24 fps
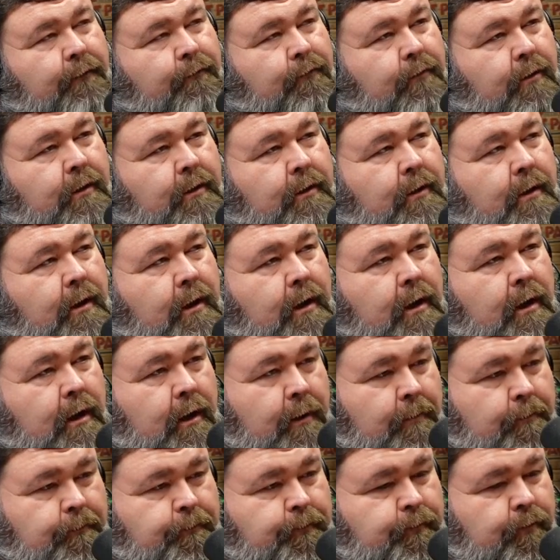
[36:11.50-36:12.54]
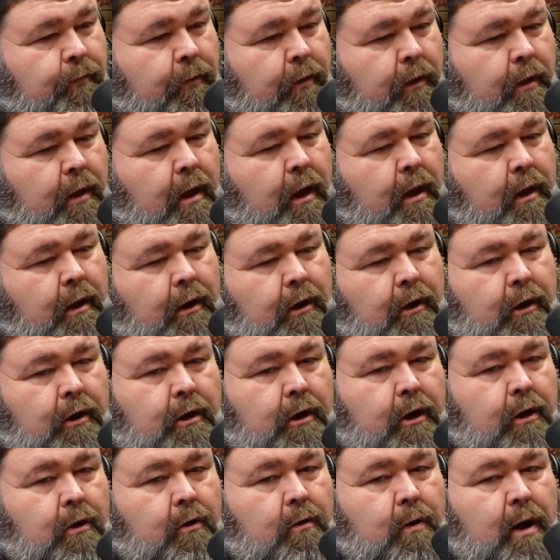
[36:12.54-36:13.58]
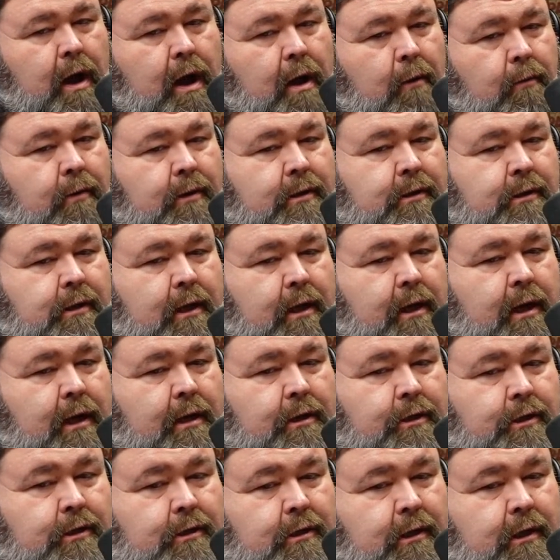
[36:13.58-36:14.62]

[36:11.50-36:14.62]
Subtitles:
one. I would say just